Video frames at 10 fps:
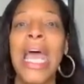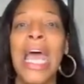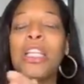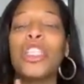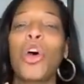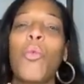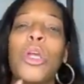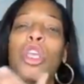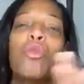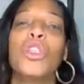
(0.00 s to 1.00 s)
And so
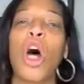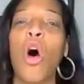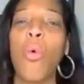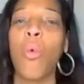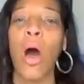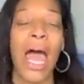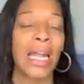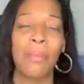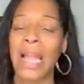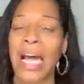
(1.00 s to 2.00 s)
when you don't want,
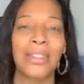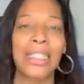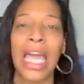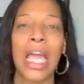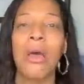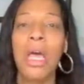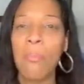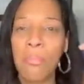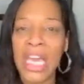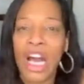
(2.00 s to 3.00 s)
and I'm not saying
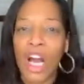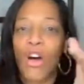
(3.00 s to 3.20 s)
be a